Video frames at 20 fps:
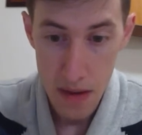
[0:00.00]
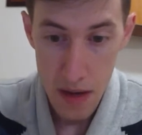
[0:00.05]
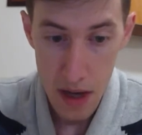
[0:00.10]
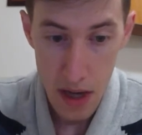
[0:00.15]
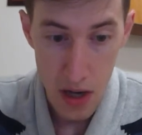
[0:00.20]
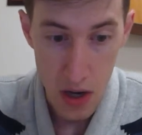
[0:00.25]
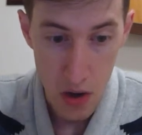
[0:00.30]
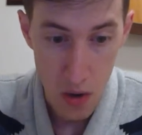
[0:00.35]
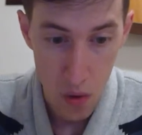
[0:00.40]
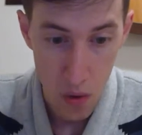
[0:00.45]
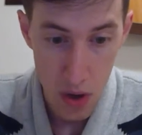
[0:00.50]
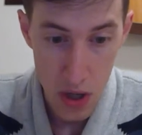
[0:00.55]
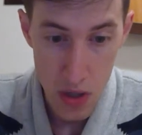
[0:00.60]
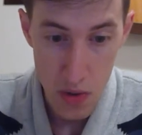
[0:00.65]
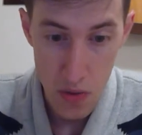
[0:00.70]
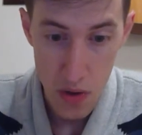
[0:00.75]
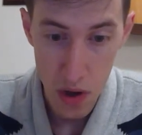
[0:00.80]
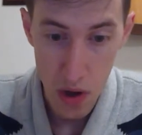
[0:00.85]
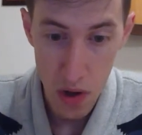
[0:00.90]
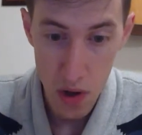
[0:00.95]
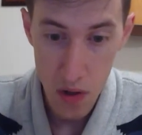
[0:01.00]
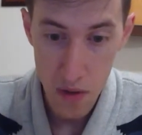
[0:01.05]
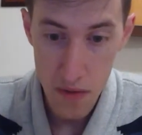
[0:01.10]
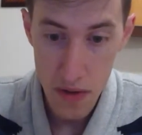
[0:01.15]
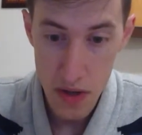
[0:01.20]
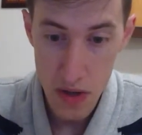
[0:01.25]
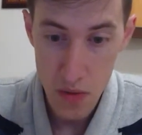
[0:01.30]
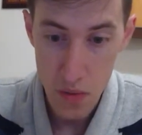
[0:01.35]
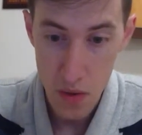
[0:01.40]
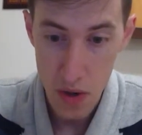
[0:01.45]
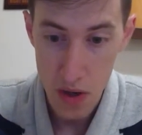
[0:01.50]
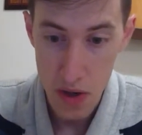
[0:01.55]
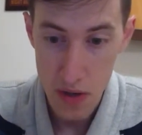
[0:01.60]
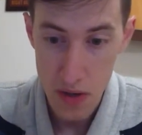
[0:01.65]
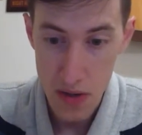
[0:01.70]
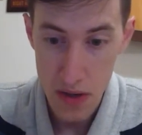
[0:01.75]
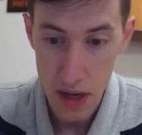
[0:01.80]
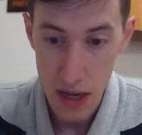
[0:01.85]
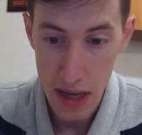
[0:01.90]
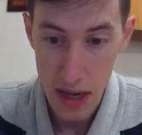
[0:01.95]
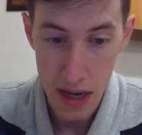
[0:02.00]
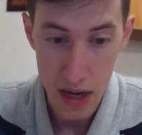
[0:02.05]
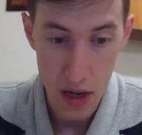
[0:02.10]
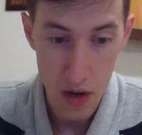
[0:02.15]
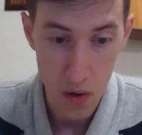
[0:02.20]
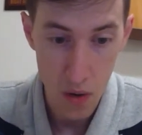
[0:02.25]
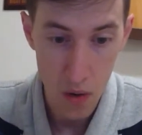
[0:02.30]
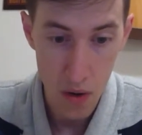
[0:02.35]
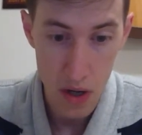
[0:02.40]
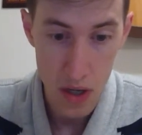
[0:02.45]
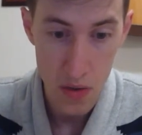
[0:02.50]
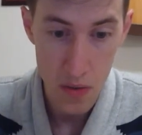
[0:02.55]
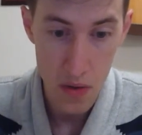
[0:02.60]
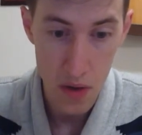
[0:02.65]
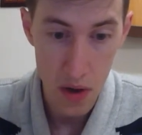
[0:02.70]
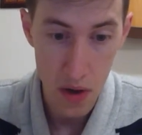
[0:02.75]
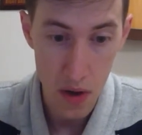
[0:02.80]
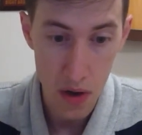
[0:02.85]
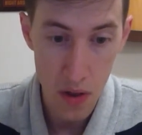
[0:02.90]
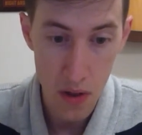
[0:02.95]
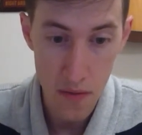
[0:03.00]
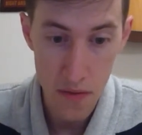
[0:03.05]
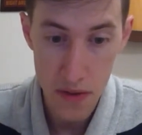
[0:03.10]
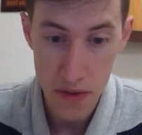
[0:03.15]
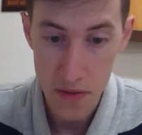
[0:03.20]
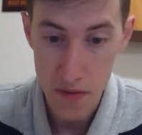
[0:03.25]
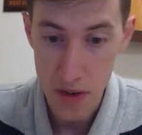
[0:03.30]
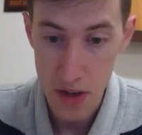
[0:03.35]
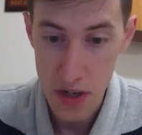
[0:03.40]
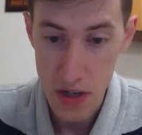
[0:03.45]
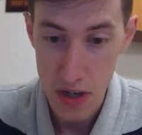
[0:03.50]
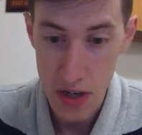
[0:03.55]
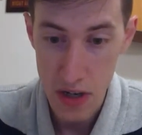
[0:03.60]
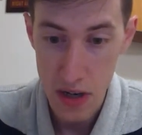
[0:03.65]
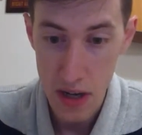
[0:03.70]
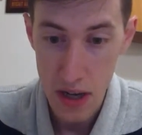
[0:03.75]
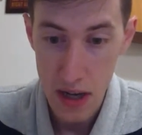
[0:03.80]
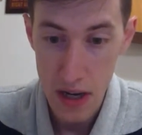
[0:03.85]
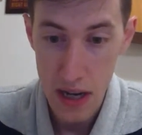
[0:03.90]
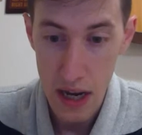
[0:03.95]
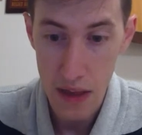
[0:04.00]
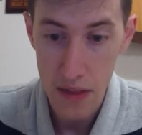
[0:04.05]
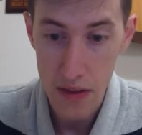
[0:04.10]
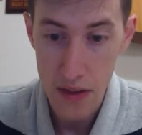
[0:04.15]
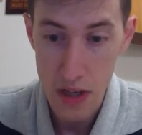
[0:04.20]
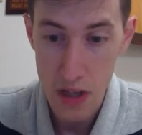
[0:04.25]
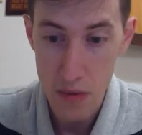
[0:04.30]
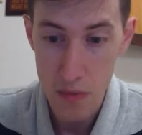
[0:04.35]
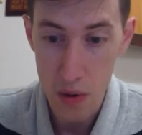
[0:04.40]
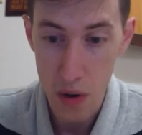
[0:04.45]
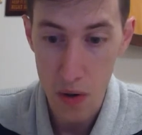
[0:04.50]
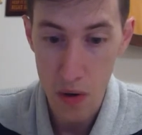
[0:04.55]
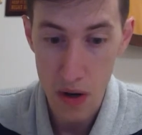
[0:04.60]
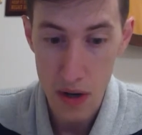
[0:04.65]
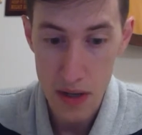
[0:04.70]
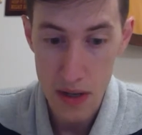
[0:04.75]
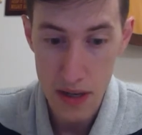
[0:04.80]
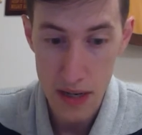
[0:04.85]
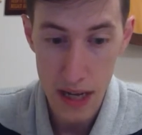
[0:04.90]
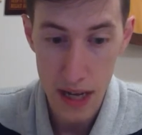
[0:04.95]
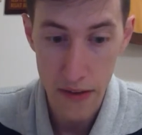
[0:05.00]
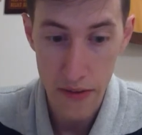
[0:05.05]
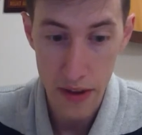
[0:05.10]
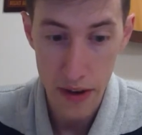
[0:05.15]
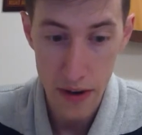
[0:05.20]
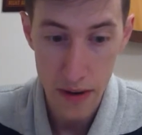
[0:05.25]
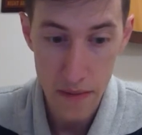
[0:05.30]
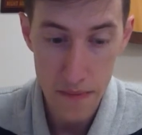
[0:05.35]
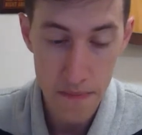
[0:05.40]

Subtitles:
In accordance with all of these words, and in accordance with all of this vision, Nathan spoke to David.